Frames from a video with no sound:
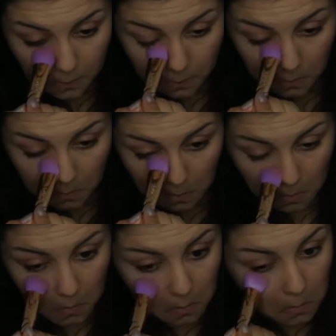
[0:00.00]

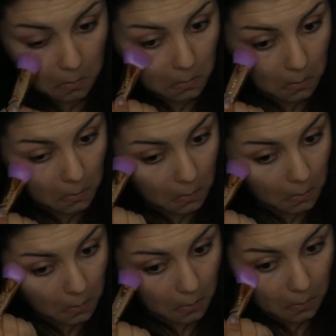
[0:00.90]

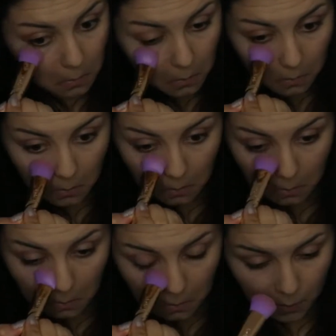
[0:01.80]

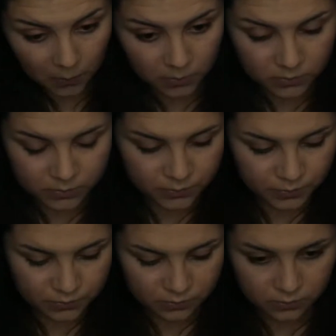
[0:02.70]

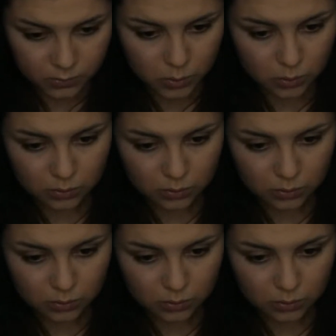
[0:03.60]
Nothing is said.